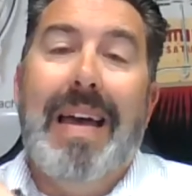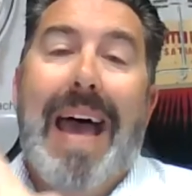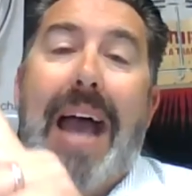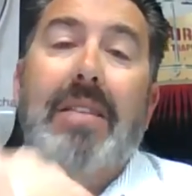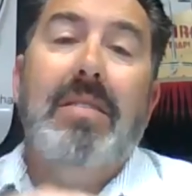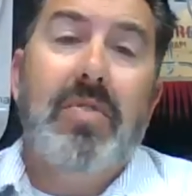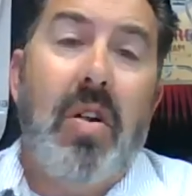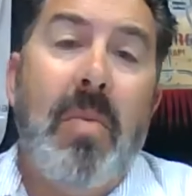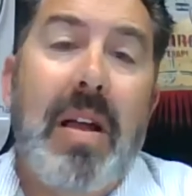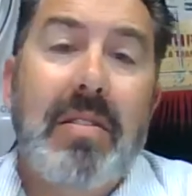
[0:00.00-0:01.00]
active
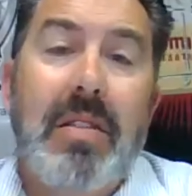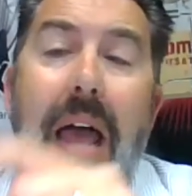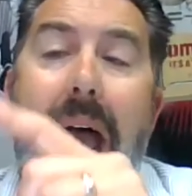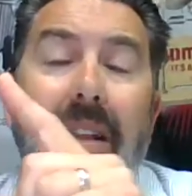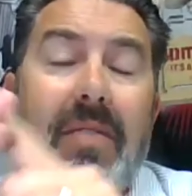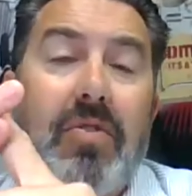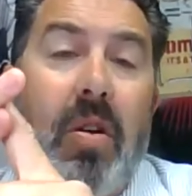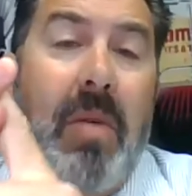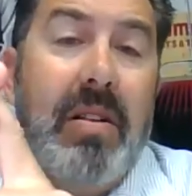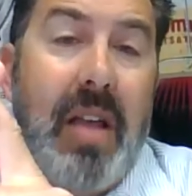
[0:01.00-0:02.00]
termites, active
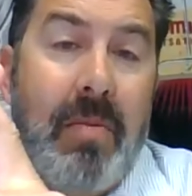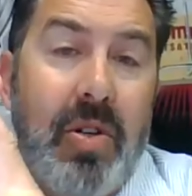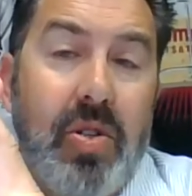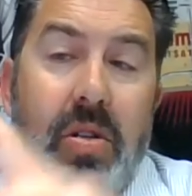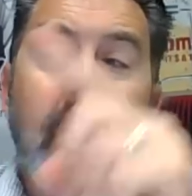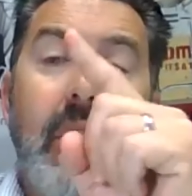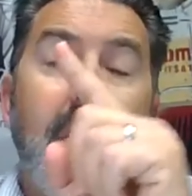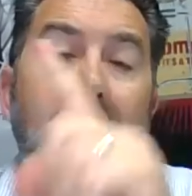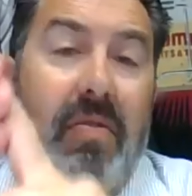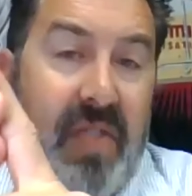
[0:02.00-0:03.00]
termite damage,
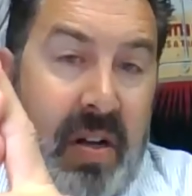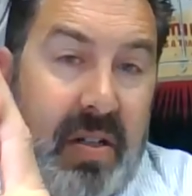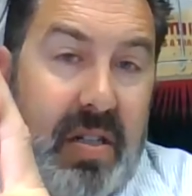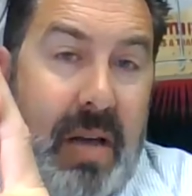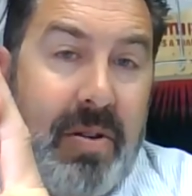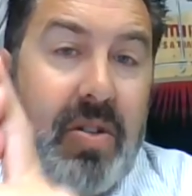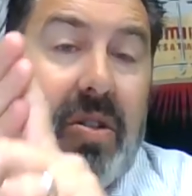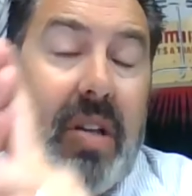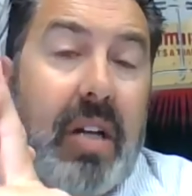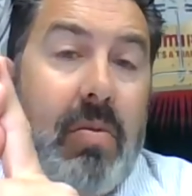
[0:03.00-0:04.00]
fungus damage
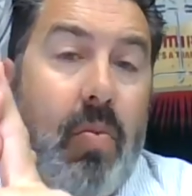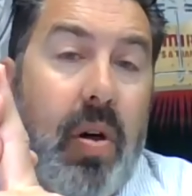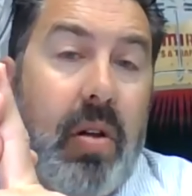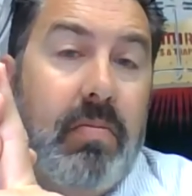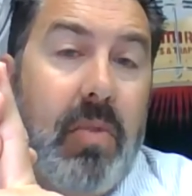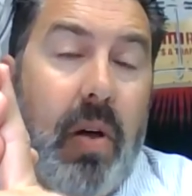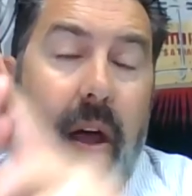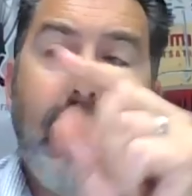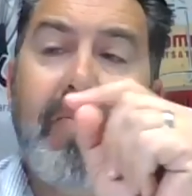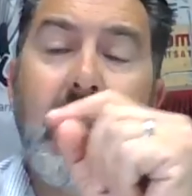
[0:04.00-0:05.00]
is section 1.
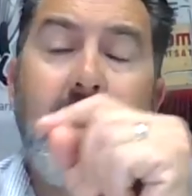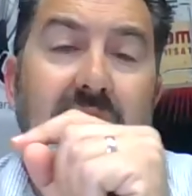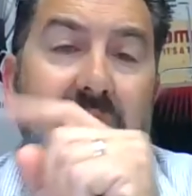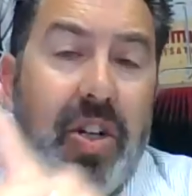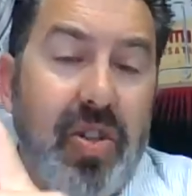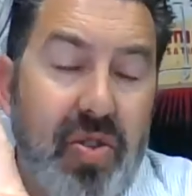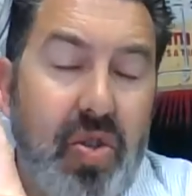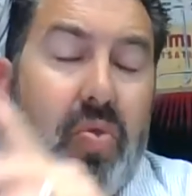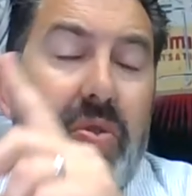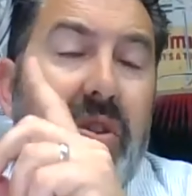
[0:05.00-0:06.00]
Okay. Section
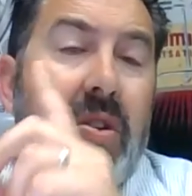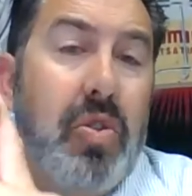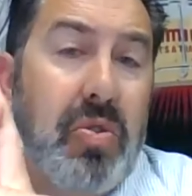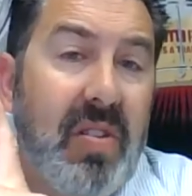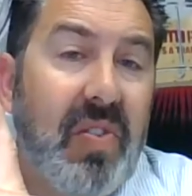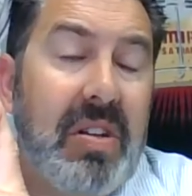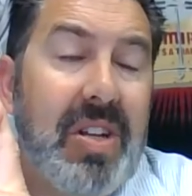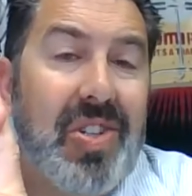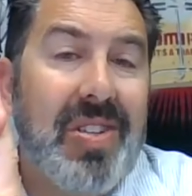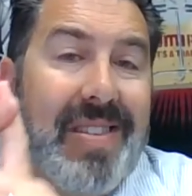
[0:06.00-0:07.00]
2 is conducive
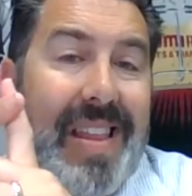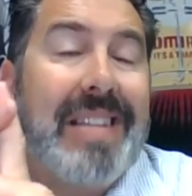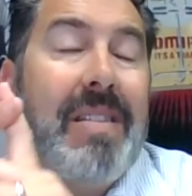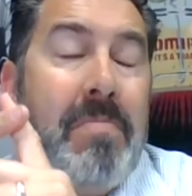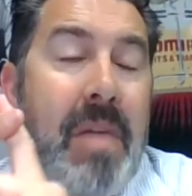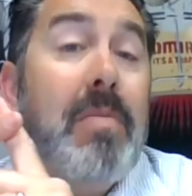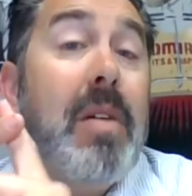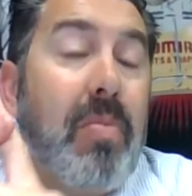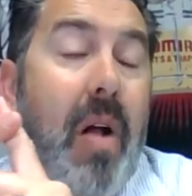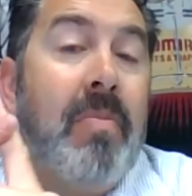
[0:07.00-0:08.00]
conditions, things that may be
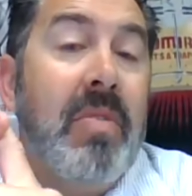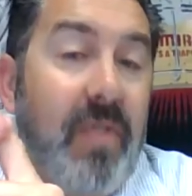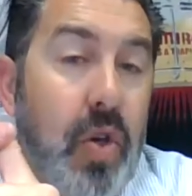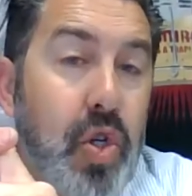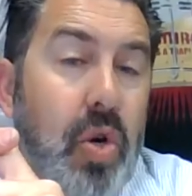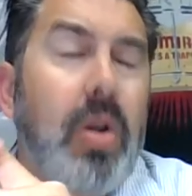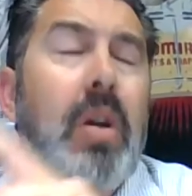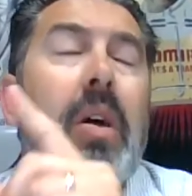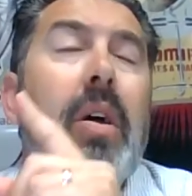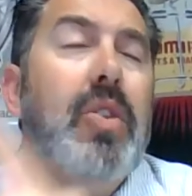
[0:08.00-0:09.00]
a problem in the future,
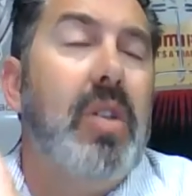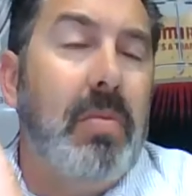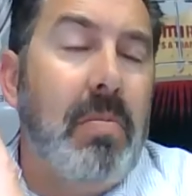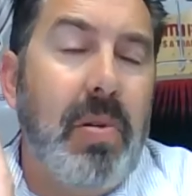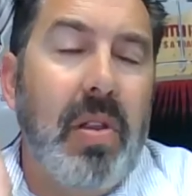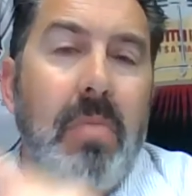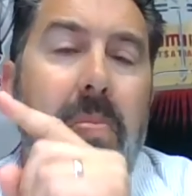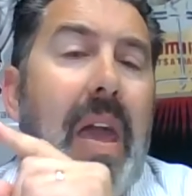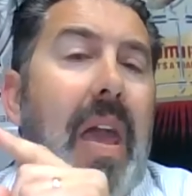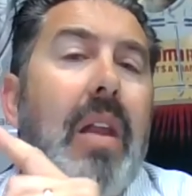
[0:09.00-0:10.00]
chip and peeling
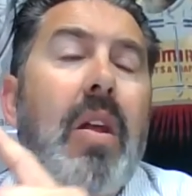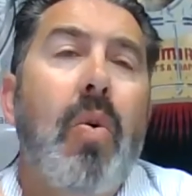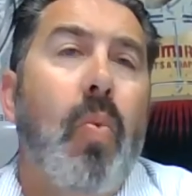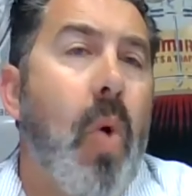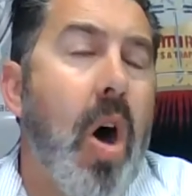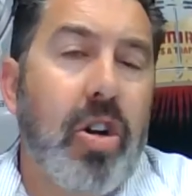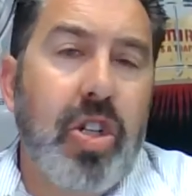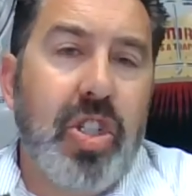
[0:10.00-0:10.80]
paint, water